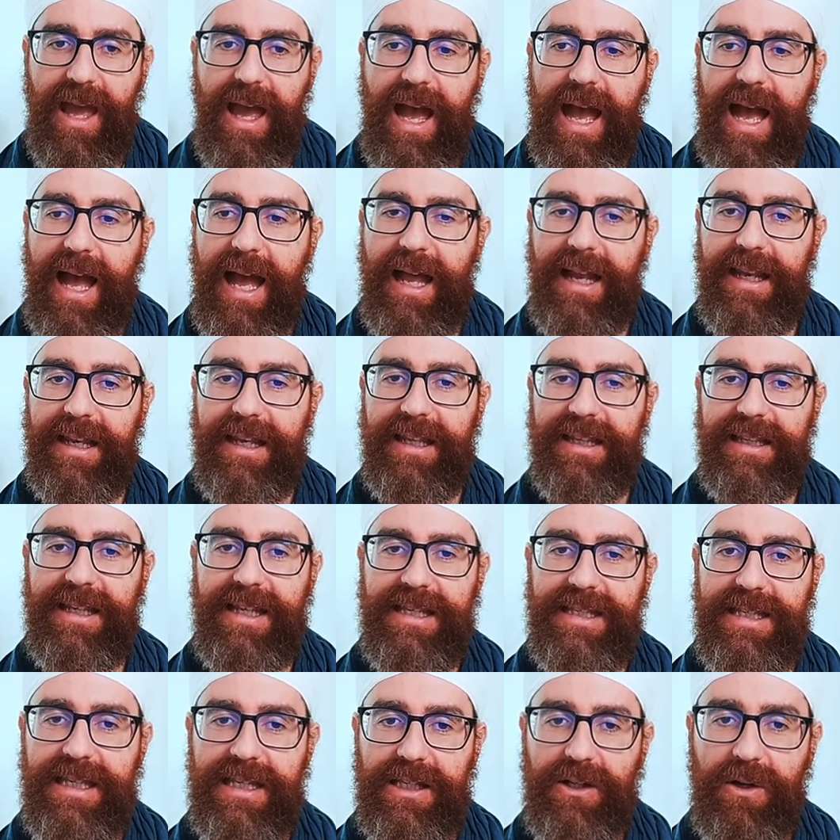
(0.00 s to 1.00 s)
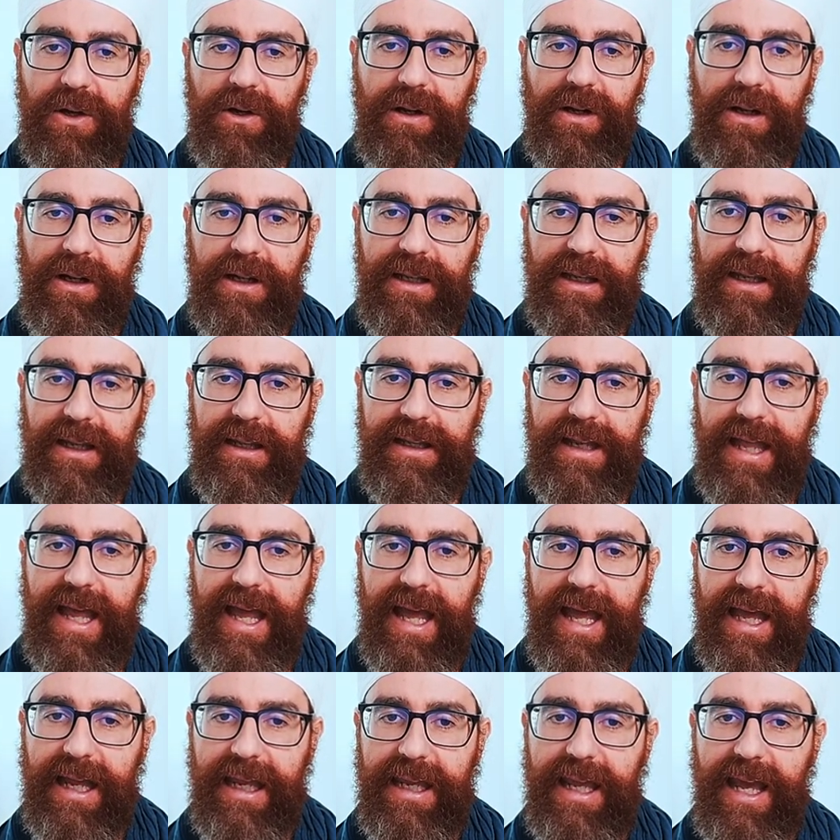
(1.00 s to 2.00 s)
And this is called
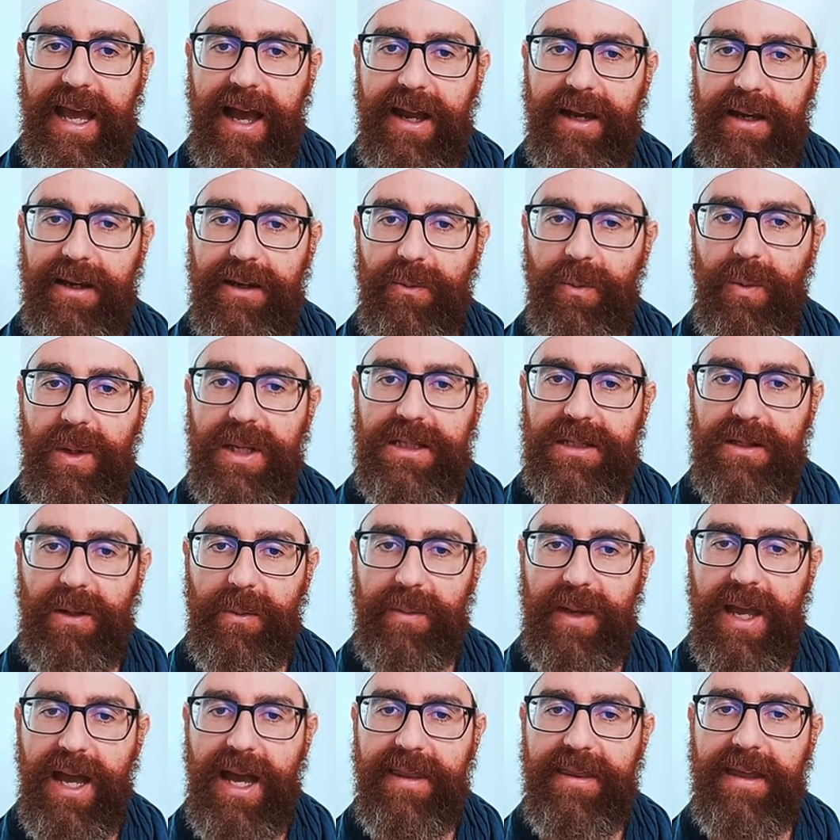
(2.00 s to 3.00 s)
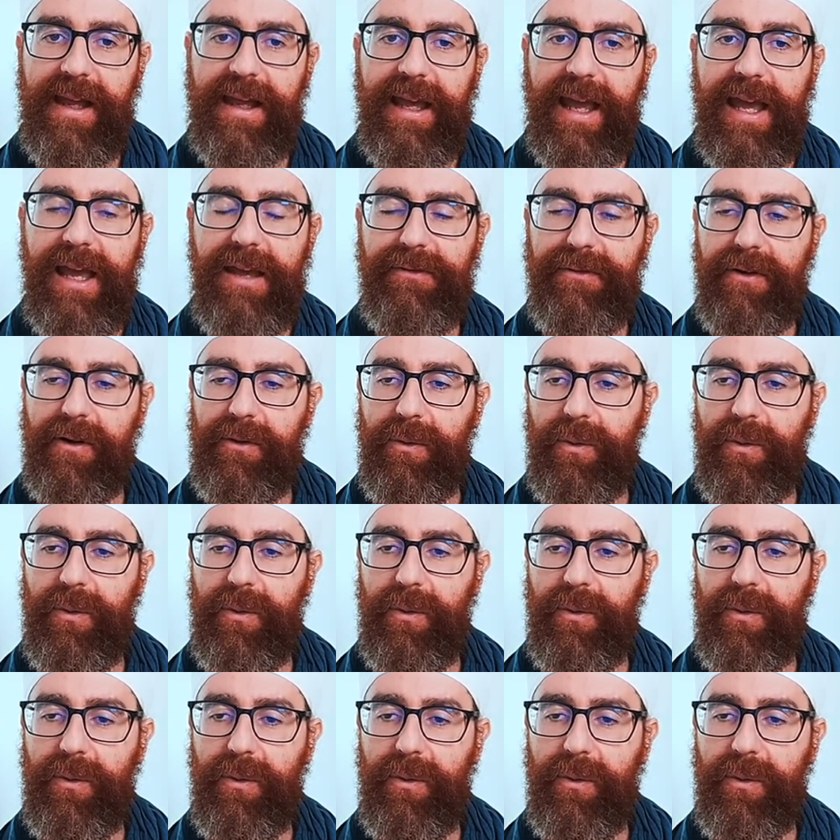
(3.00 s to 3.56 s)
the Gyan, wisdom, yeah? The cave of